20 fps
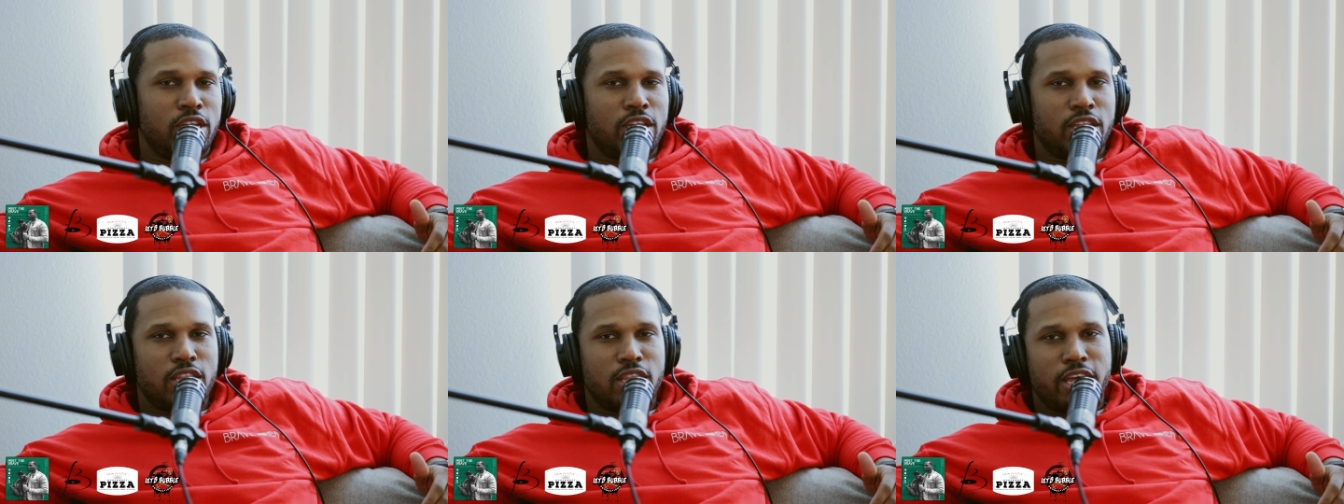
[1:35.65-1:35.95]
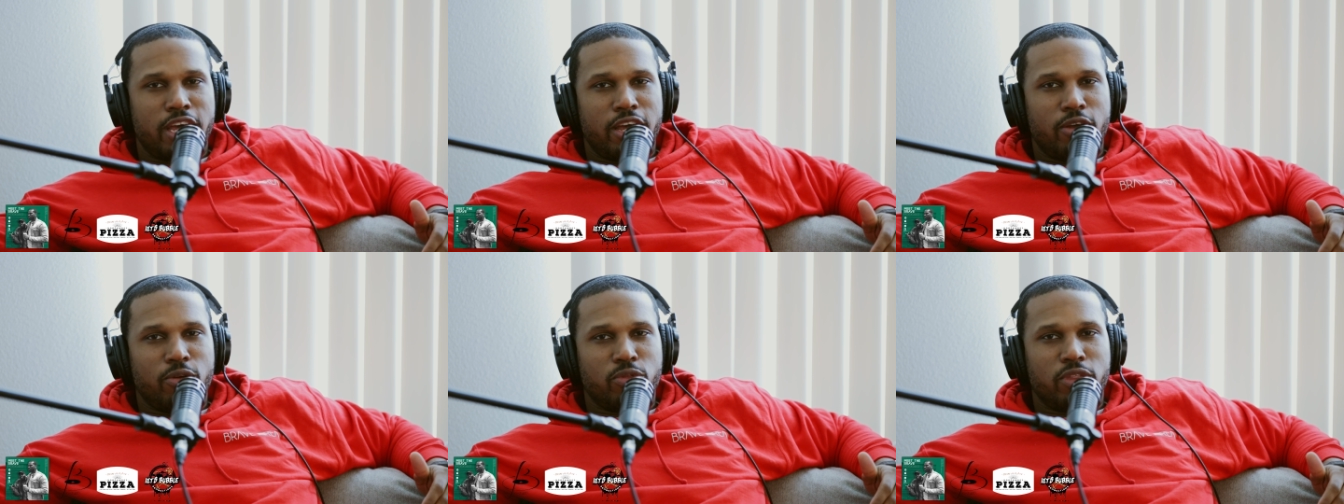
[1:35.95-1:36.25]

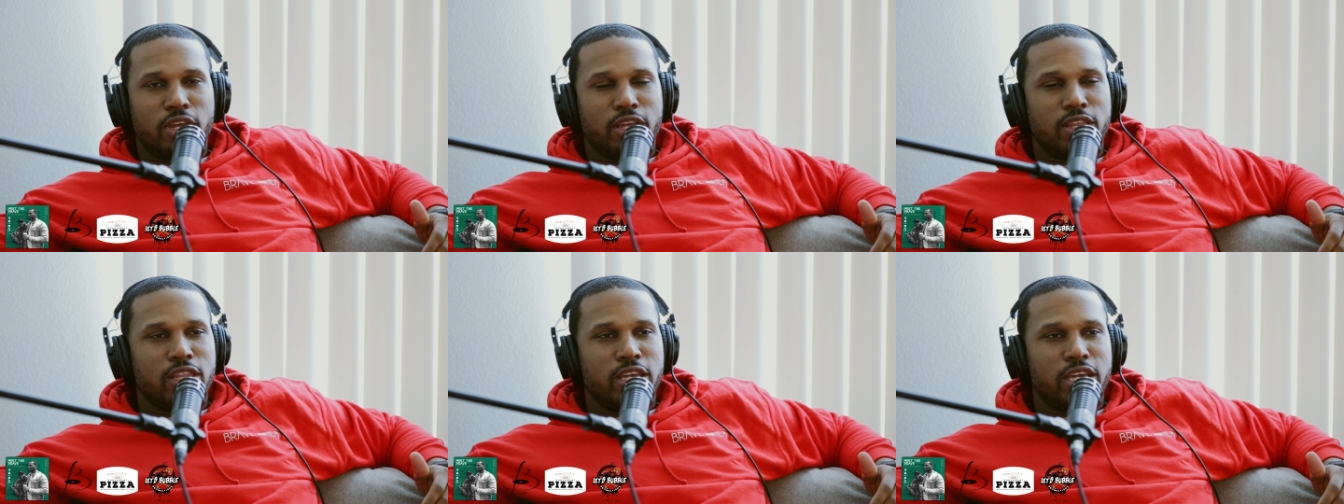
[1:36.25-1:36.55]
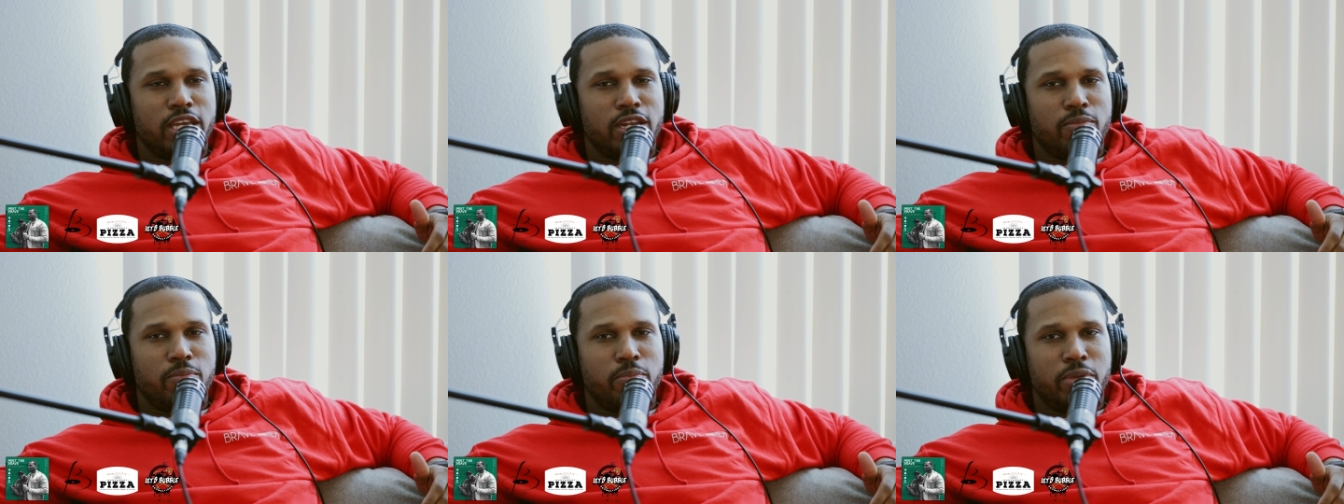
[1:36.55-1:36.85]
that they
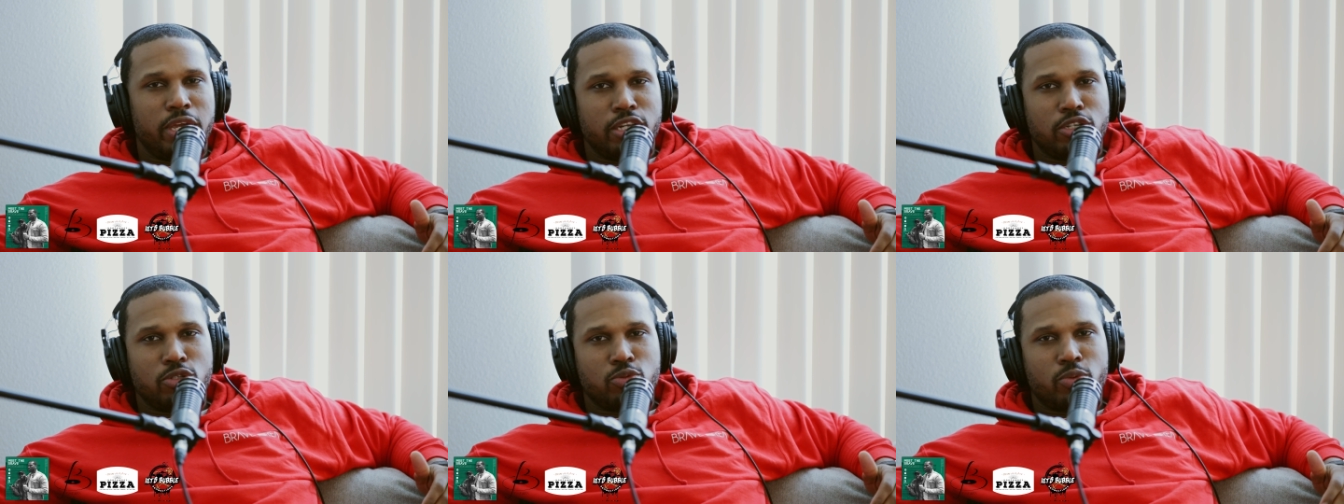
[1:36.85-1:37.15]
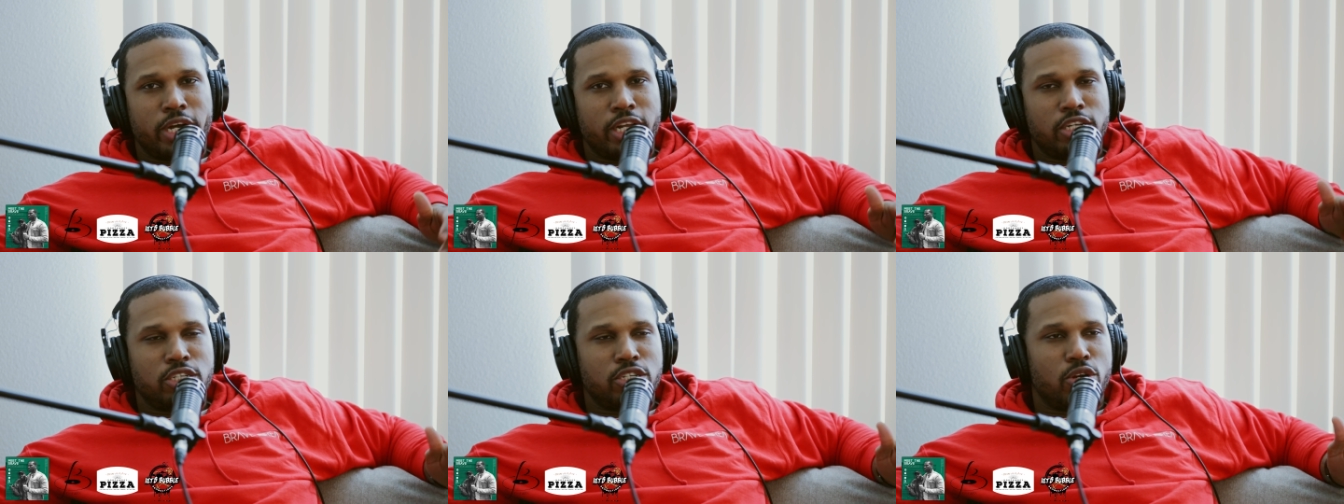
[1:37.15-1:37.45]
then binge
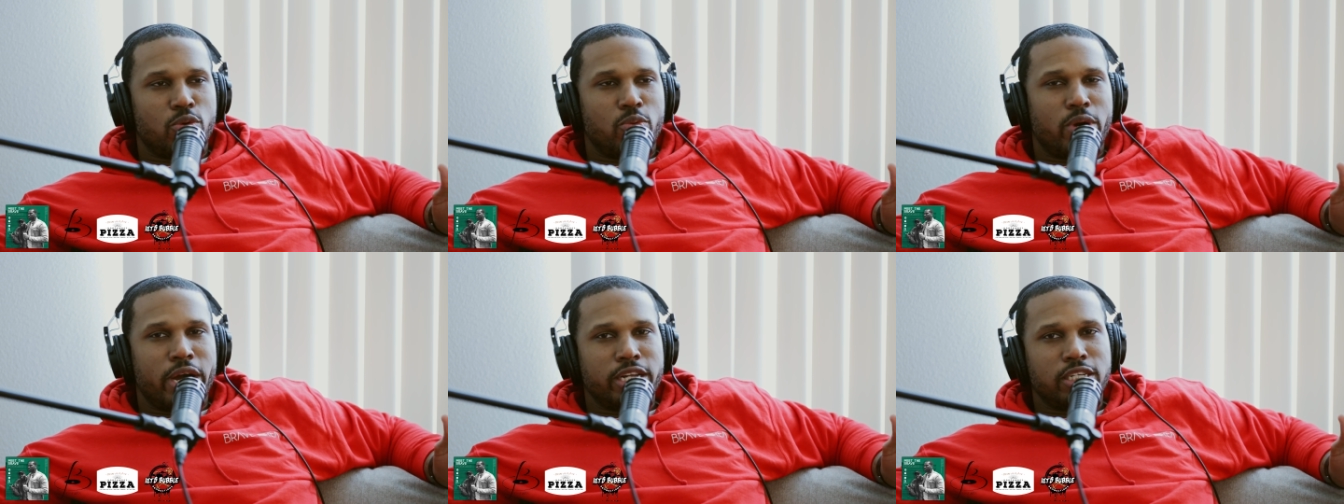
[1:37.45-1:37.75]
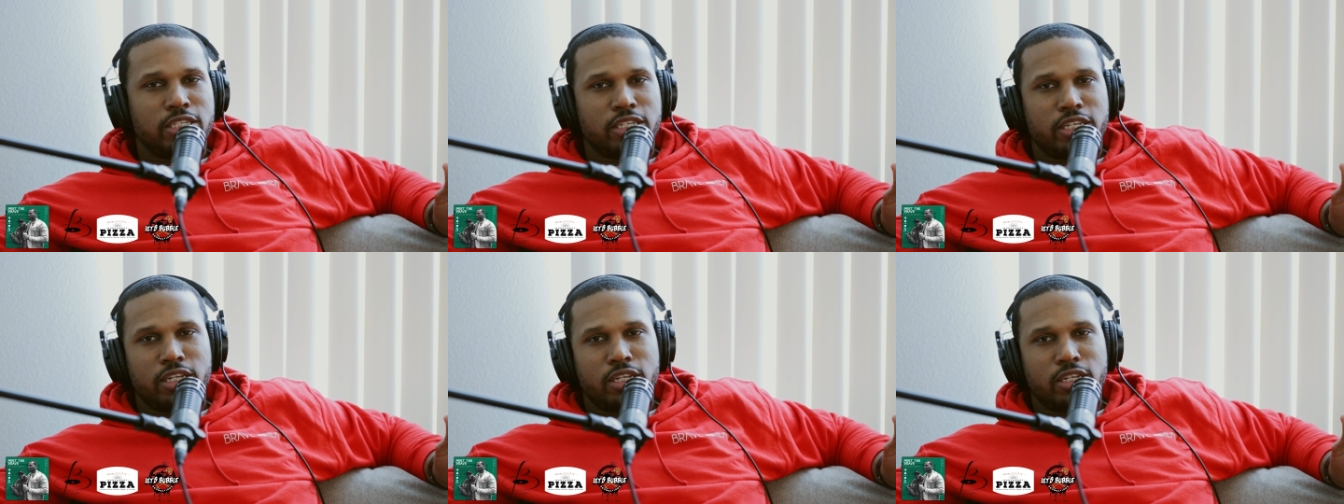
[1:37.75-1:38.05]
watch or
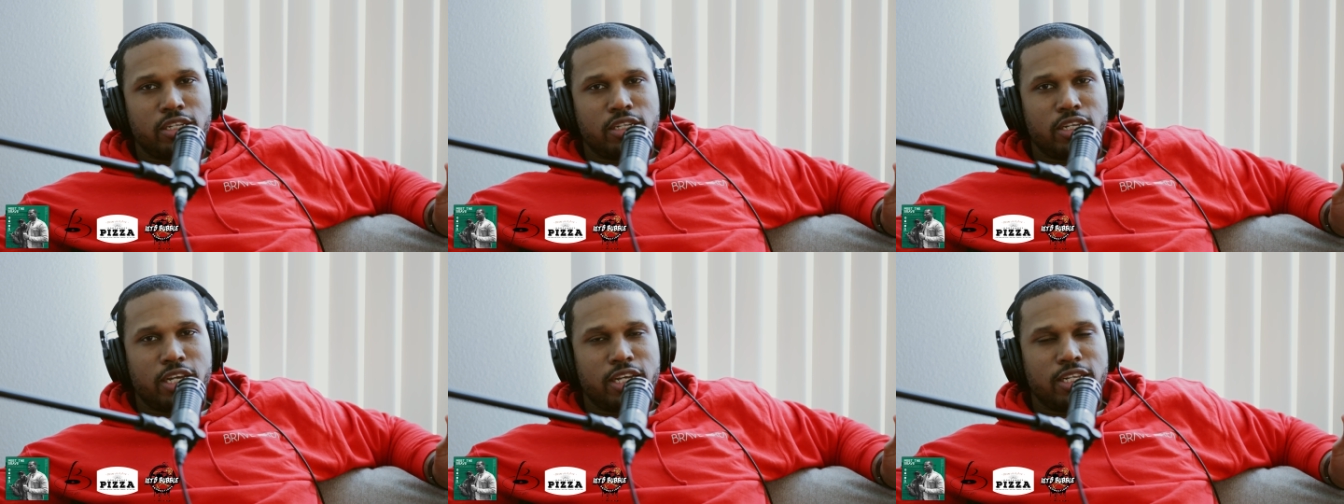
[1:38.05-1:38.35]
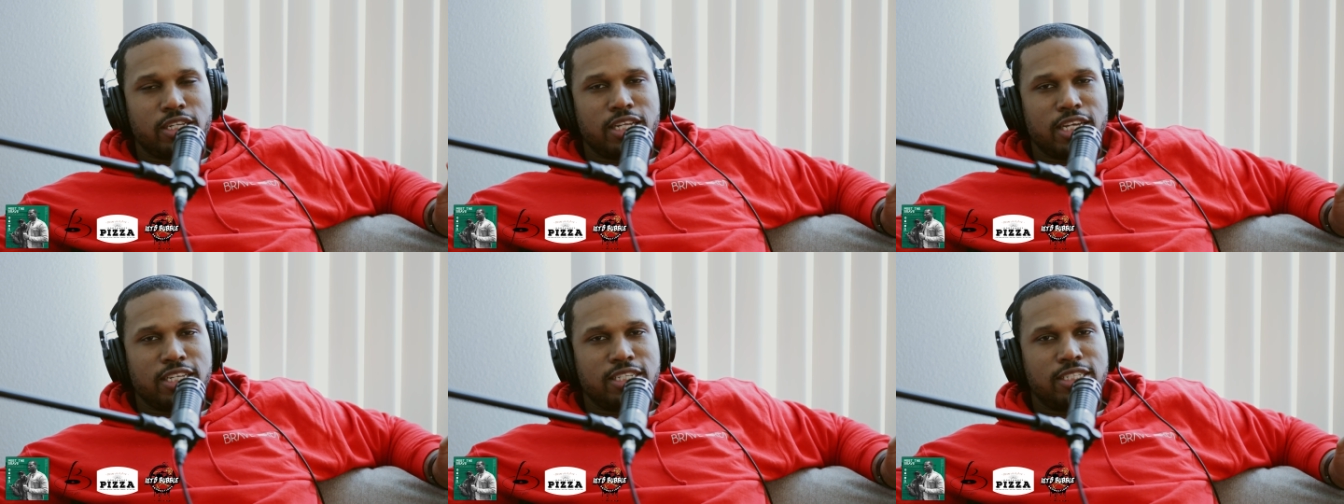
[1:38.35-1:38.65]
watch in
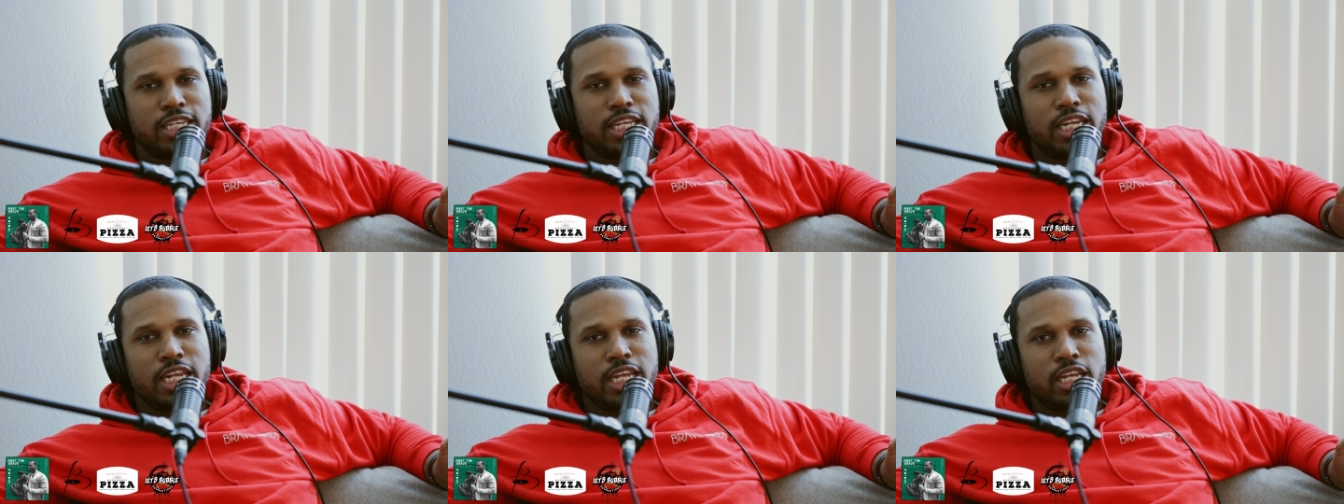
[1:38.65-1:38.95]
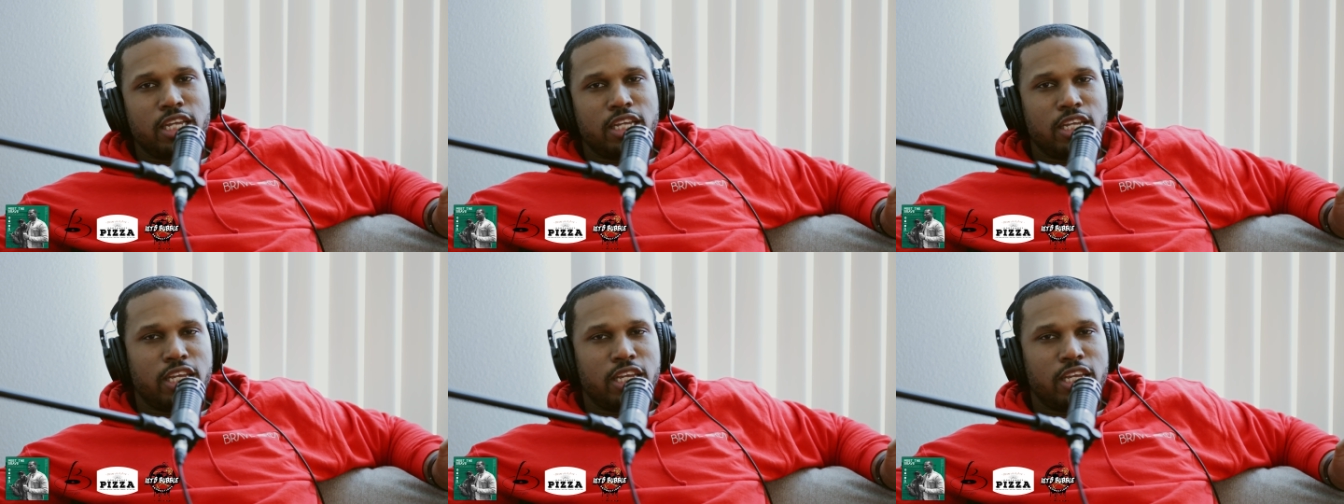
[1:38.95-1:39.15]
a sitting,